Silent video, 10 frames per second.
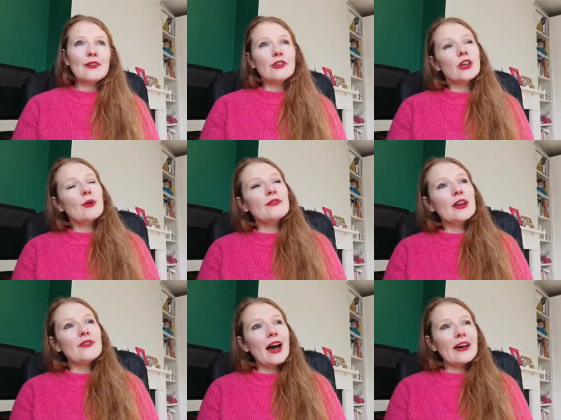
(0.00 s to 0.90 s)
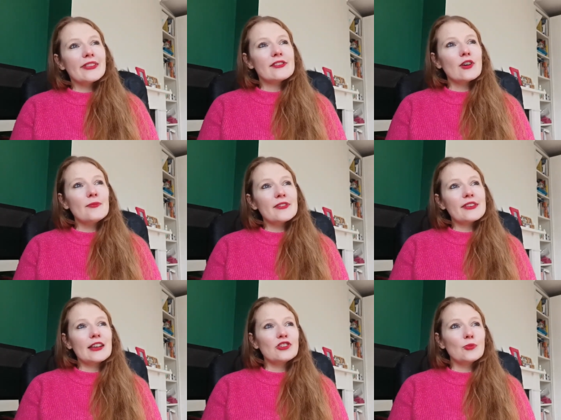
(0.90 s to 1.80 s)
even though I've never had this
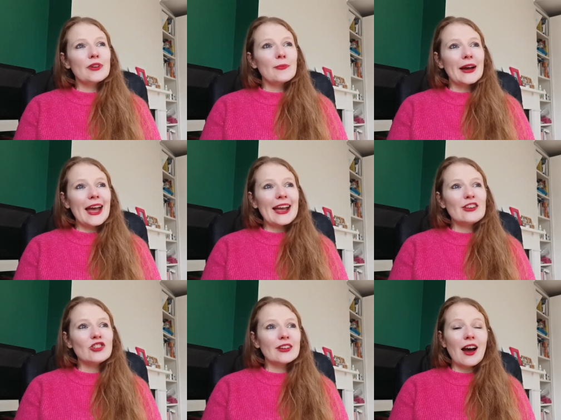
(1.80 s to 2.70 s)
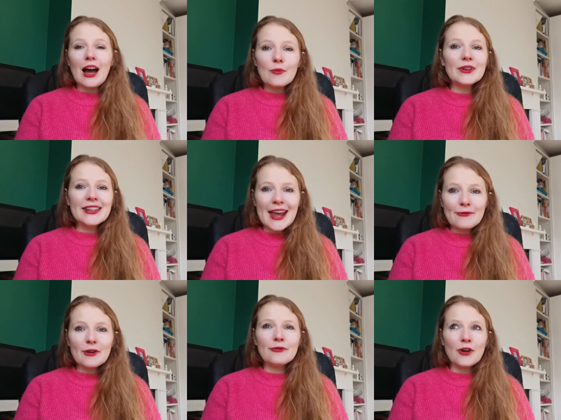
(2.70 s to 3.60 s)
conversation with my agent, I would
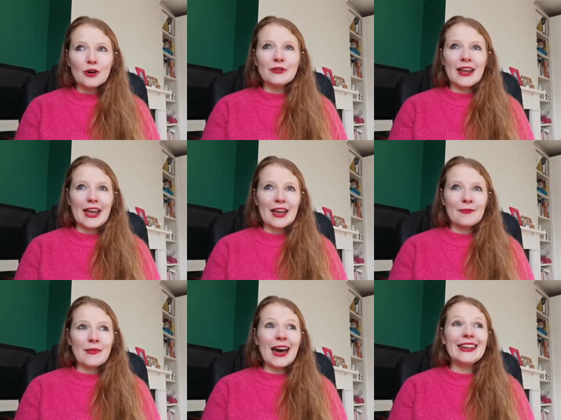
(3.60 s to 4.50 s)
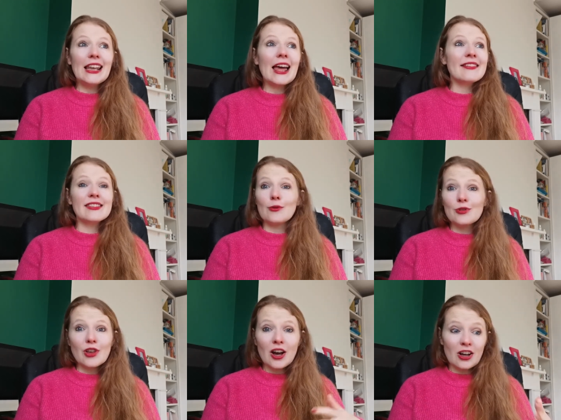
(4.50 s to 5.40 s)
never phone him unless it
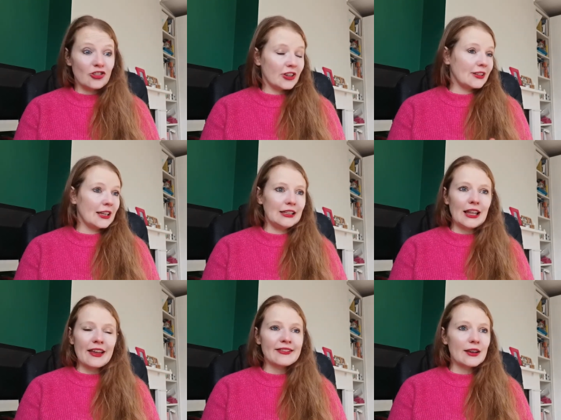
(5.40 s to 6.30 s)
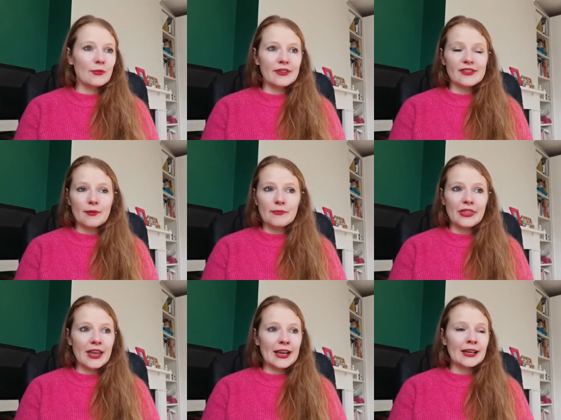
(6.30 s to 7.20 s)
was urgent, unless it was
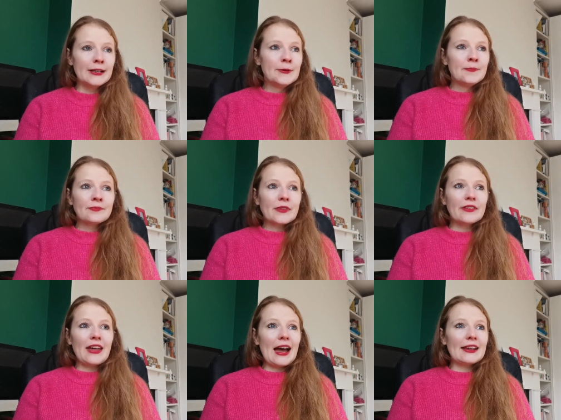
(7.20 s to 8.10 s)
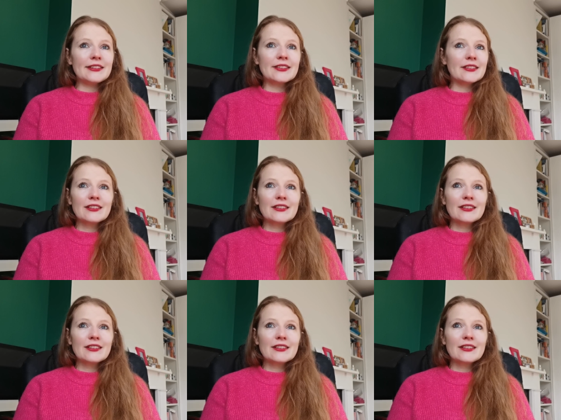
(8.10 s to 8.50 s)
something that,